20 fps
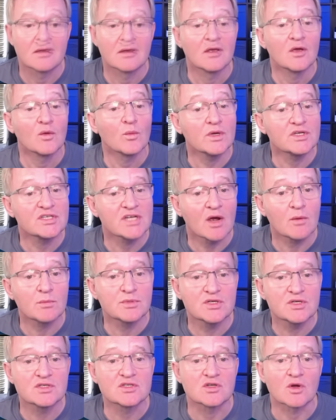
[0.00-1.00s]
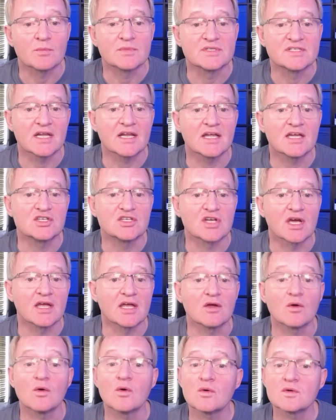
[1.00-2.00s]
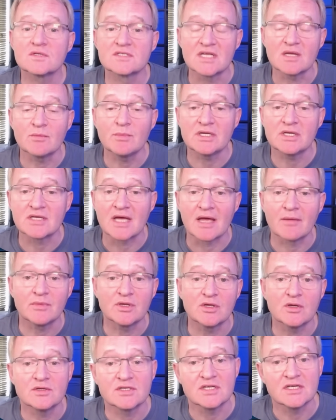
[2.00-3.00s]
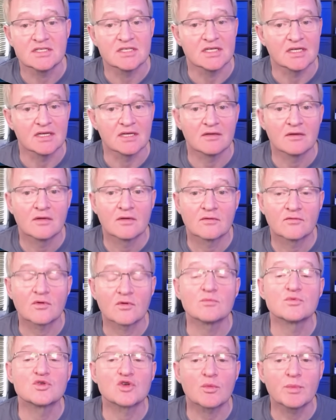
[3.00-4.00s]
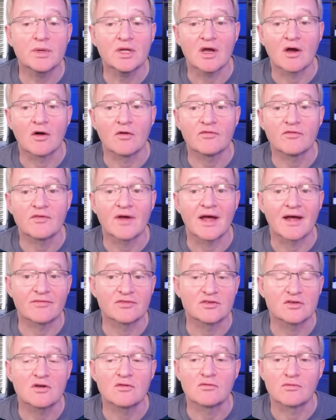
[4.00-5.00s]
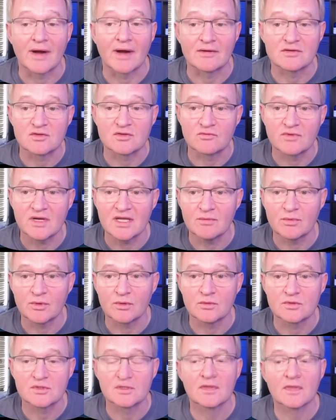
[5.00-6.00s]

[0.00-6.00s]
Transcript: which helps you stop ZHA or Zigbee2MQTT from dropping off after a router reboot.